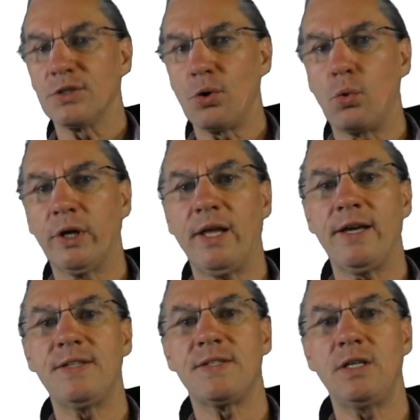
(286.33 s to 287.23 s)
So what
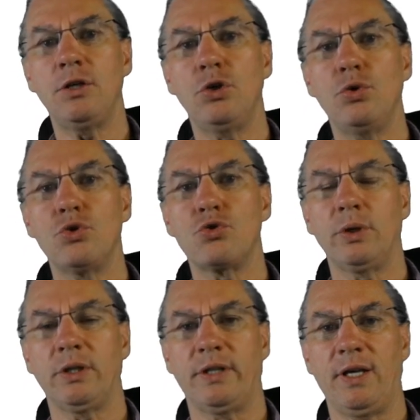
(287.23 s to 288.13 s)
I see
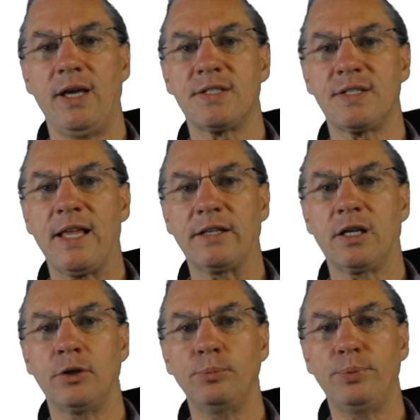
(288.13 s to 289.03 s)
usually, it's
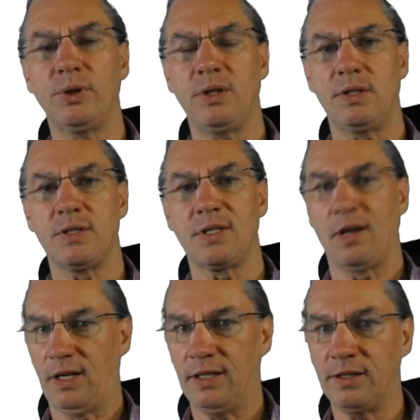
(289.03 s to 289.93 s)
that
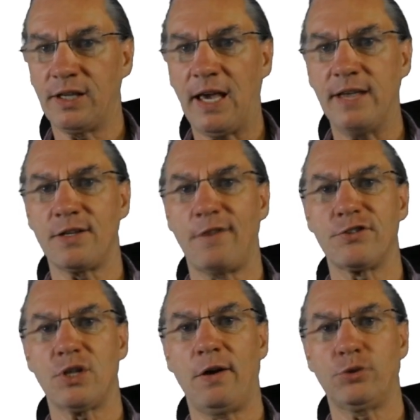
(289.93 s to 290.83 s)
companies, in the case
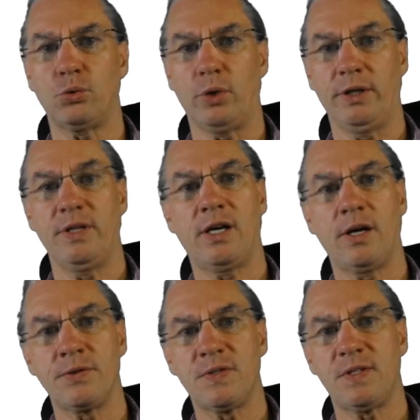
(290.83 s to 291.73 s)
of software, they
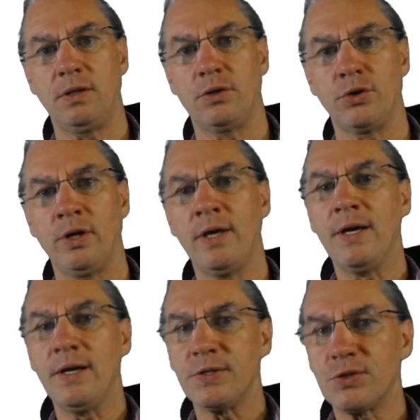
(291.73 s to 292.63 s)
consider
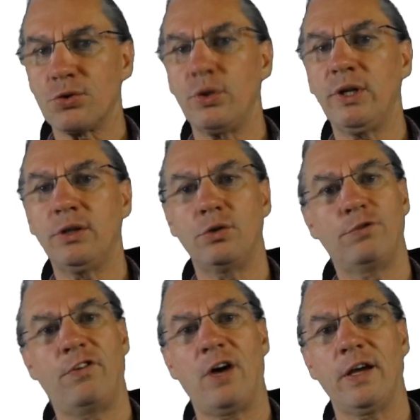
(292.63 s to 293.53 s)
3
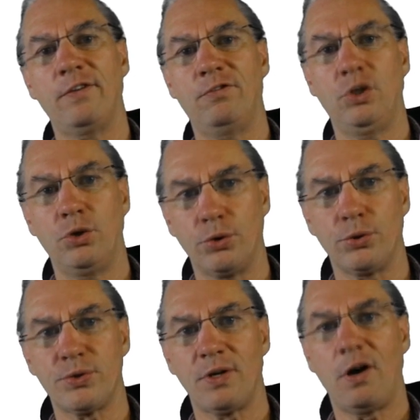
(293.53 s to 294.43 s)
to 5
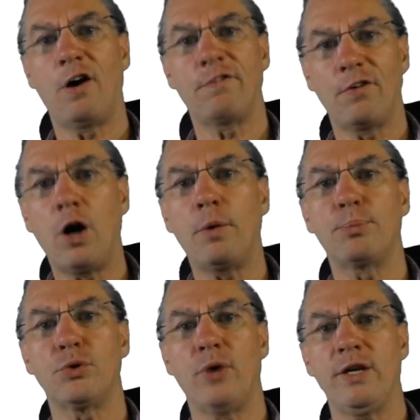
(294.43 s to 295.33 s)
years of
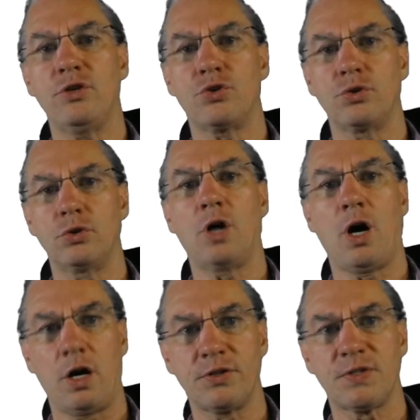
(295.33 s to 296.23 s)
operation
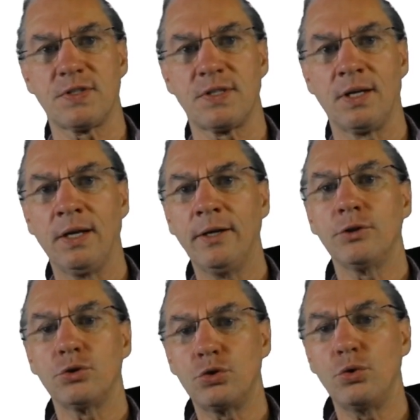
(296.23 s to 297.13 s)
costs
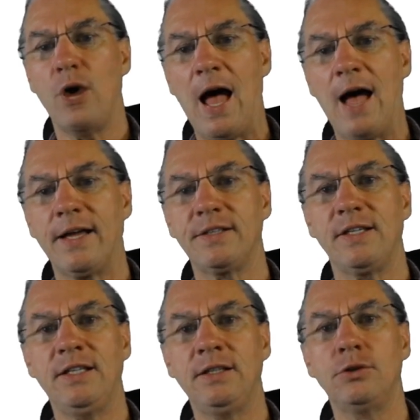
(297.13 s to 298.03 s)
to
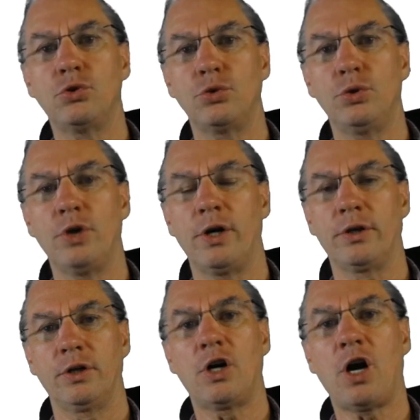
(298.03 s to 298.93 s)
add into
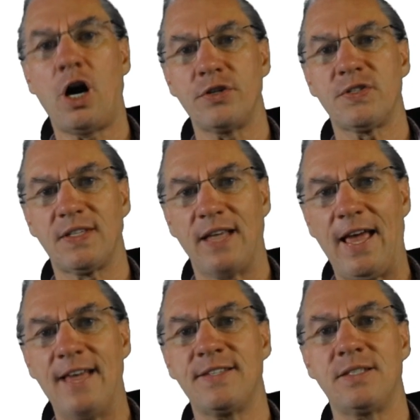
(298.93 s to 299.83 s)
the cost
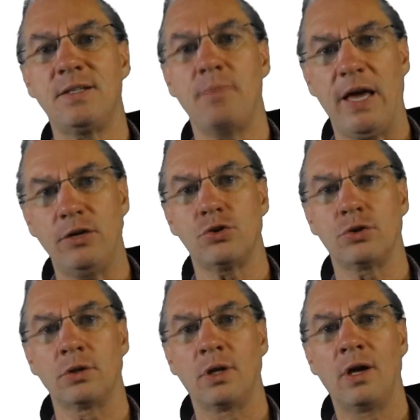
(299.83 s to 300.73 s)

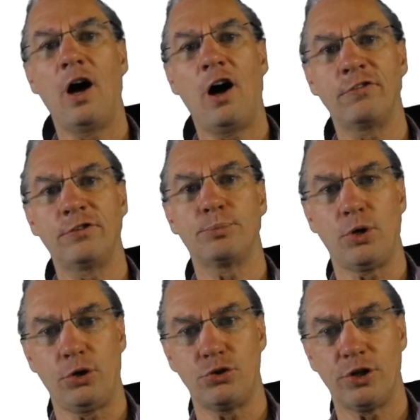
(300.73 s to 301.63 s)
estimation of a
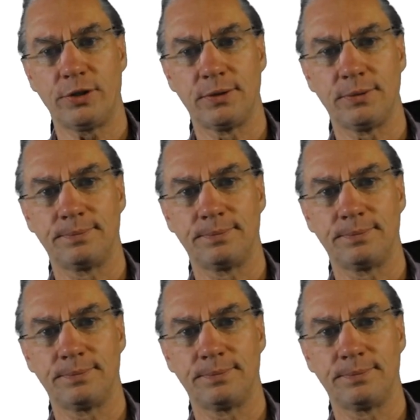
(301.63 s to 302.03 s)
project.